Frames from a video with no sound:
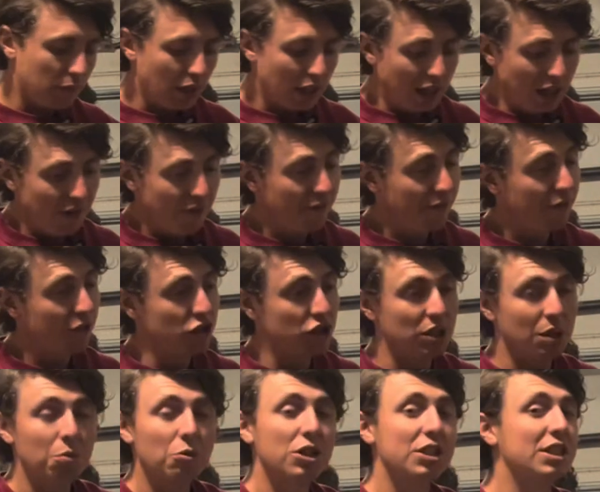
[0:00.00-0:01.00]
And if for
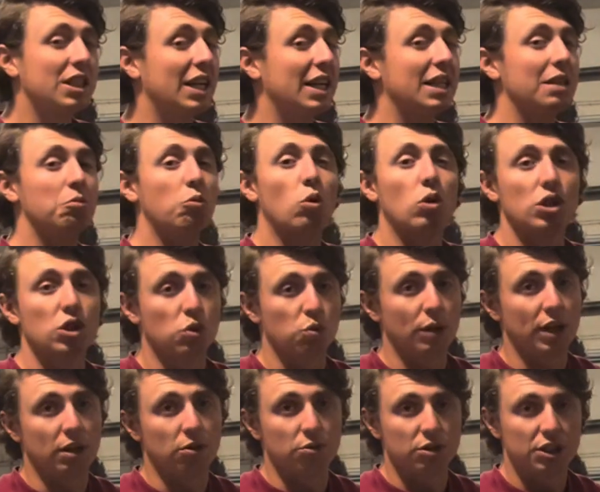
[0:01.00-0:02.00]
some reason I need more
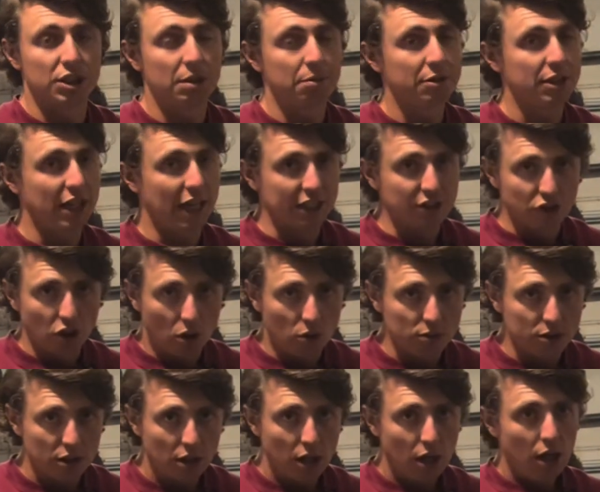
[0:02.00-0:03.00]
swing, which typically I
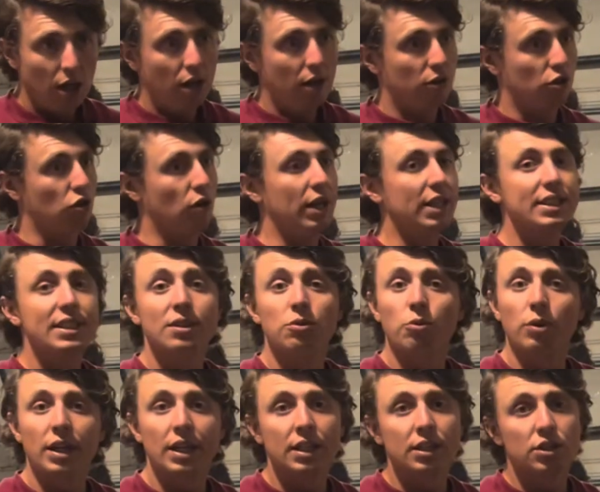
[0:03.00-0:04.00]
don't, crazy
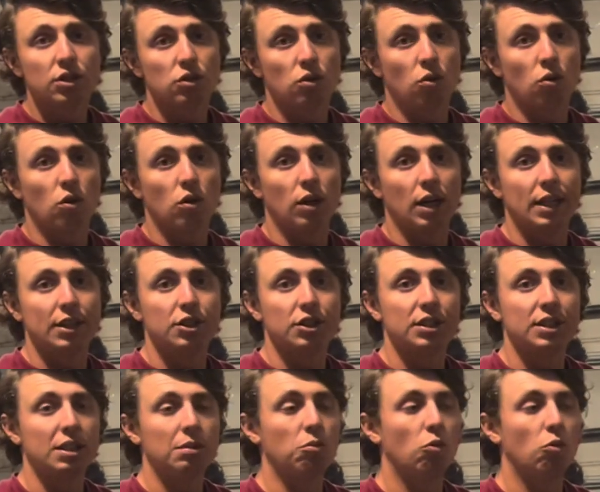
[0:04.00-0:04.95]
winds, or I just need